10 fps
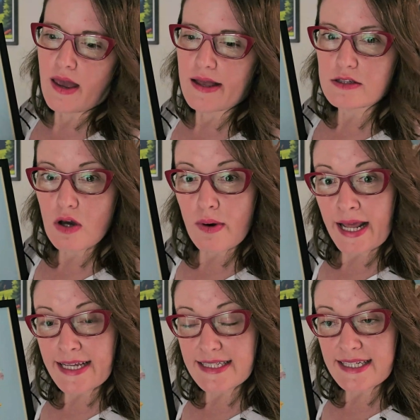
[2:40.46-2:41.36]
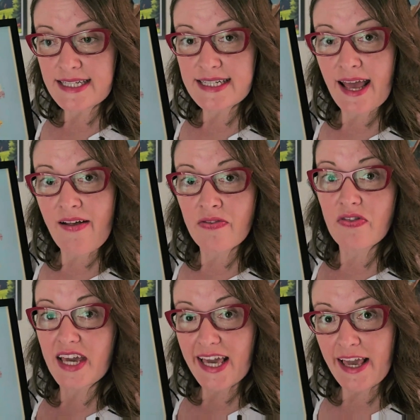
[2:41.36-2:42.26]
And so in 1810,
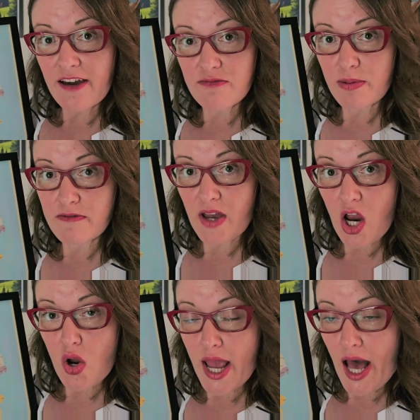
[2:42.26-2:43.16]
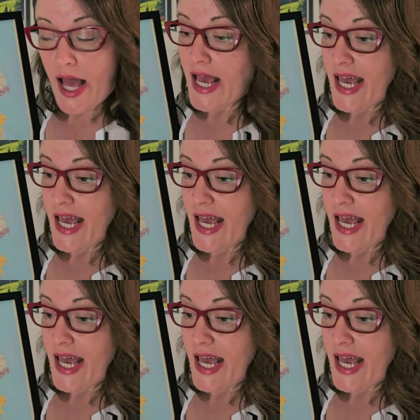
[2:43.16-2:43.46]
the King of Bavaria,